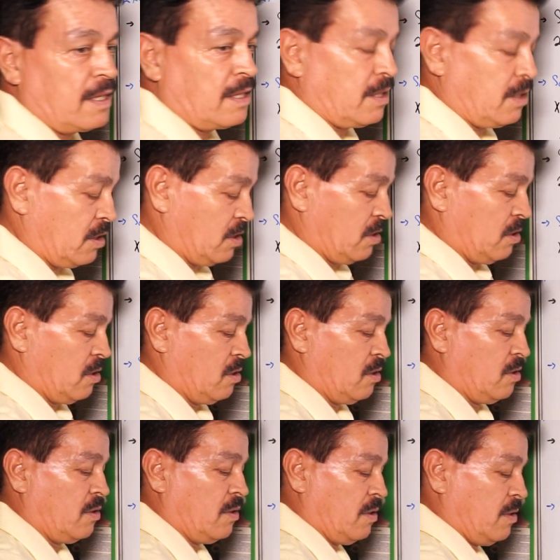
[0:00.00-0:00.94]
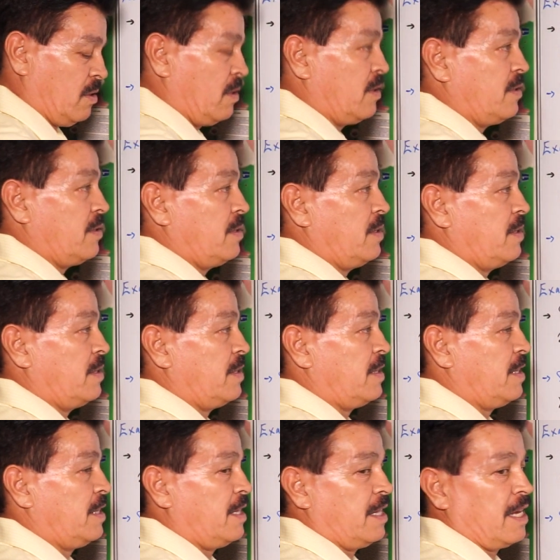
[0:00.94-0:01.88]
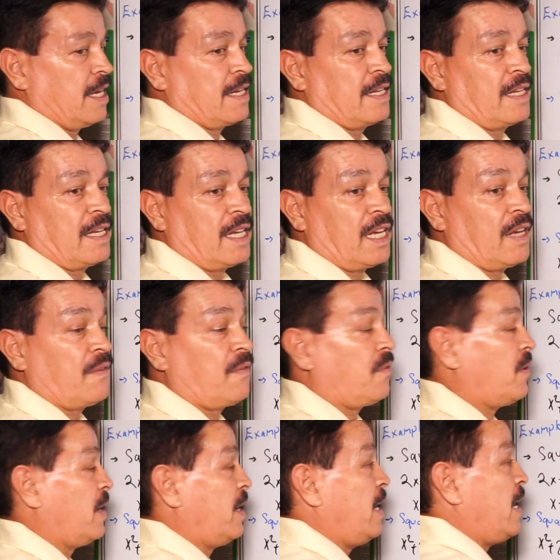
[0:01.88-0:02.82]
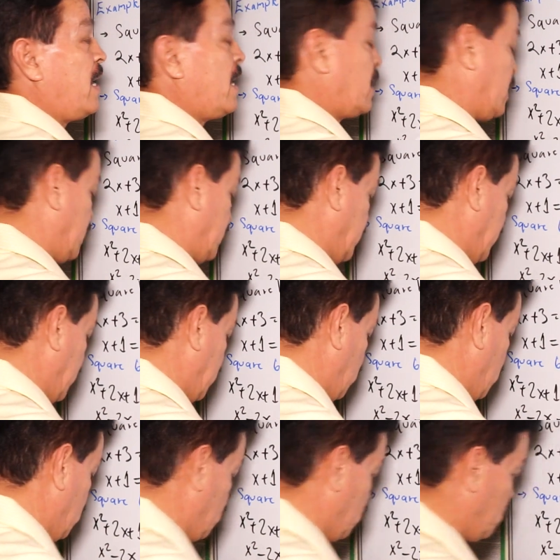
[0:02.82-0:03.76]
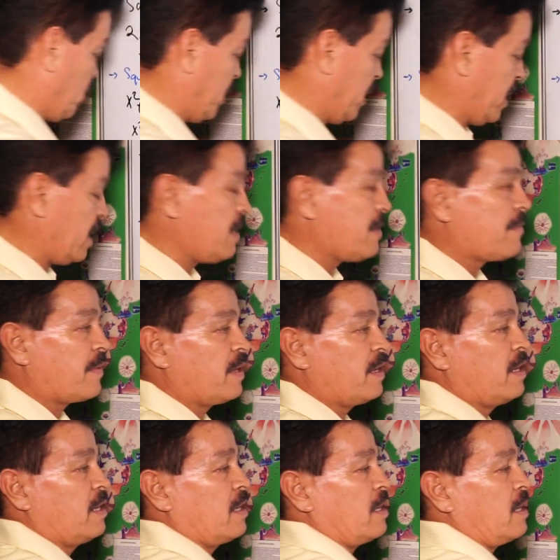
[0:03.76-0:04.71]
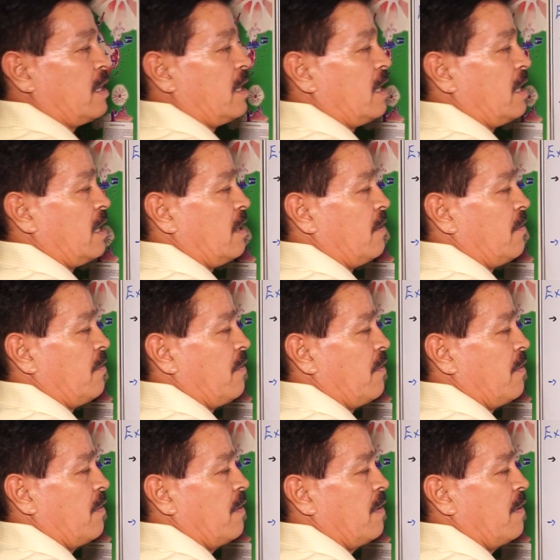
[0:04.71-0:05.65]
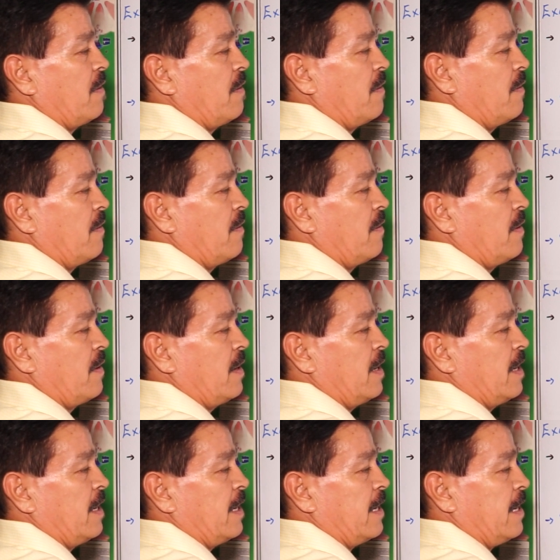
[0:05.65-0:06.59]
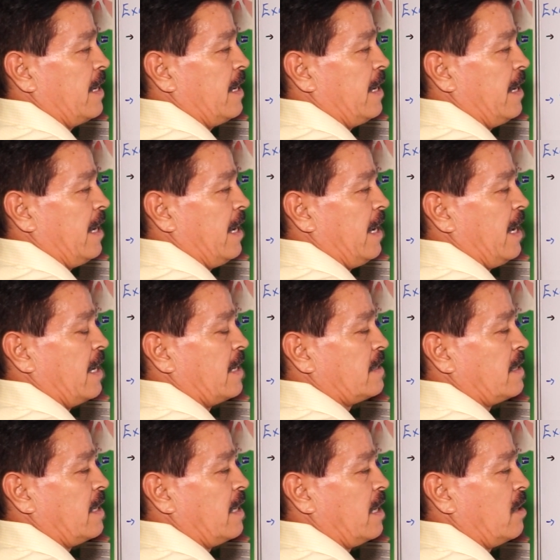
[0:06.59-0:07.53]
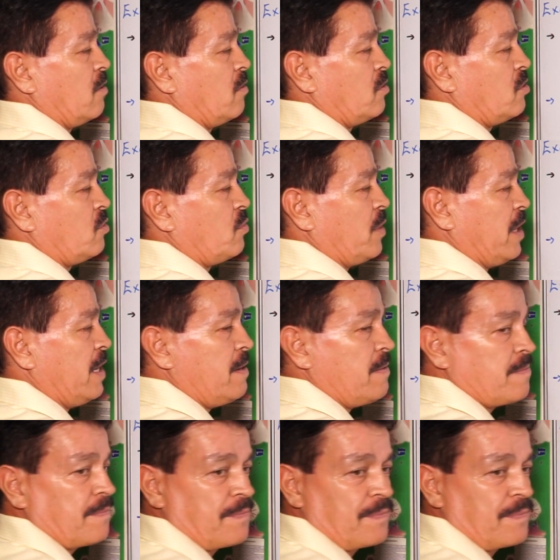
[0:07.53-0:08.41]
So then if x is equals to 3, if x equals 3,